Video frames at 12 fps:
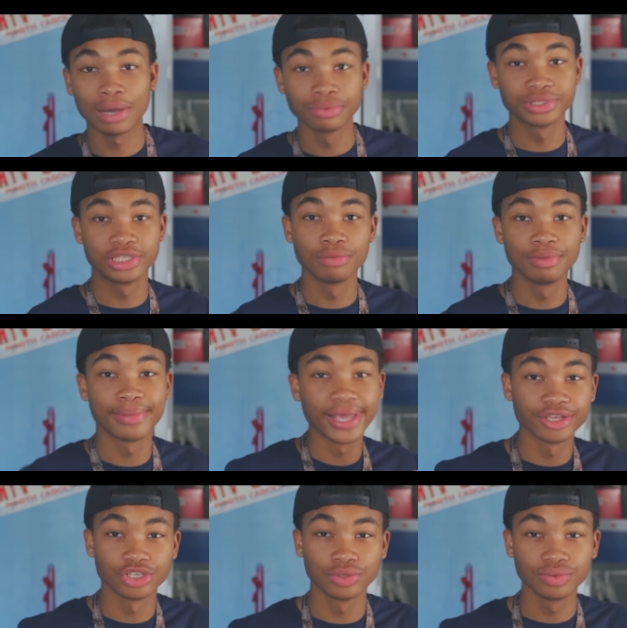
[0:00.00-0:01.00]
I will still be
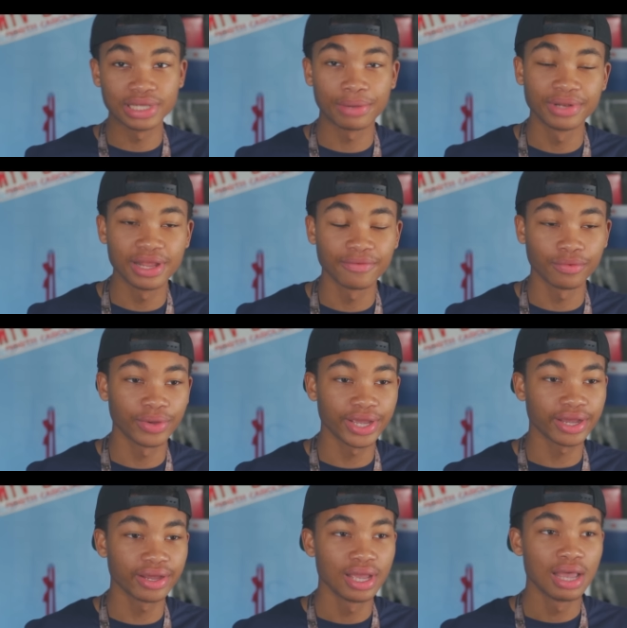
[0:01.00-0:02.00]
making shoes I would never
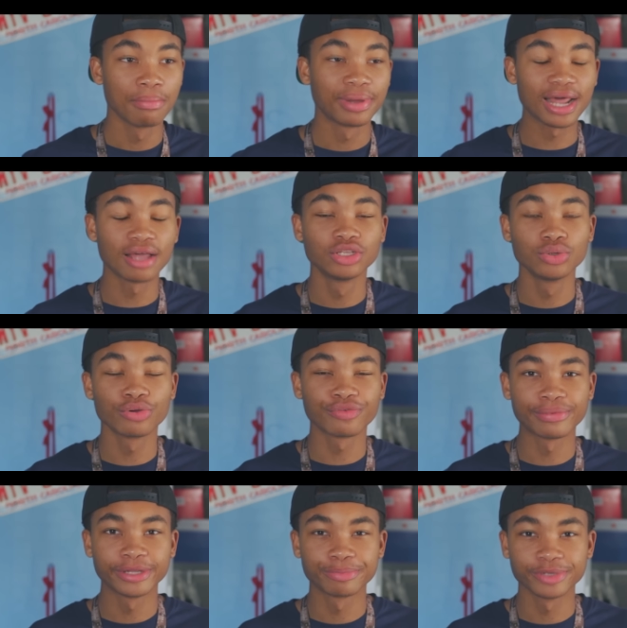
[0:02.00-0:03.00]
wear, but I'll do it
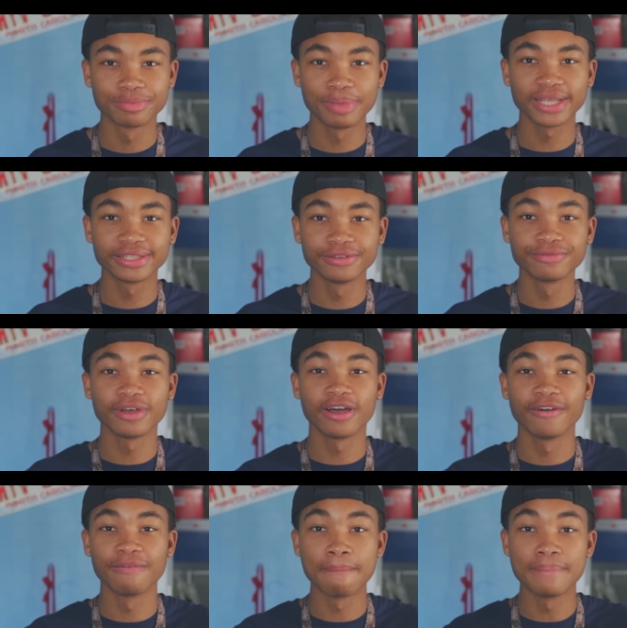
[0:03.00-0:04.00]
from the perspective
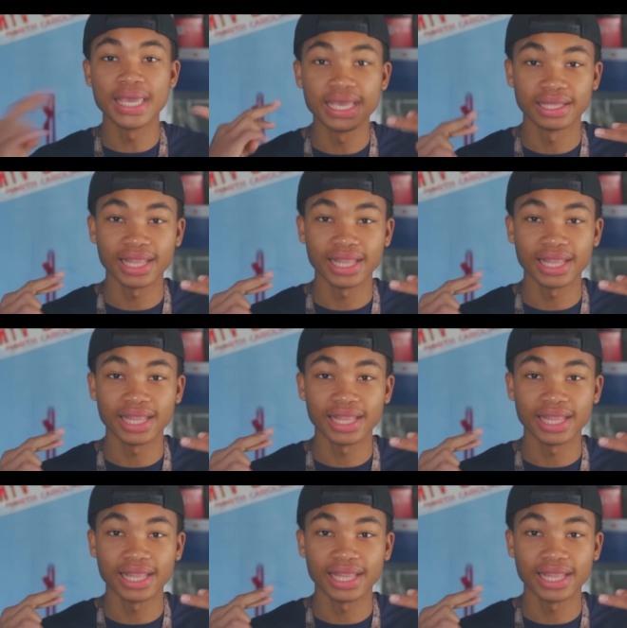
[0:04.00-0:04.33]
of me.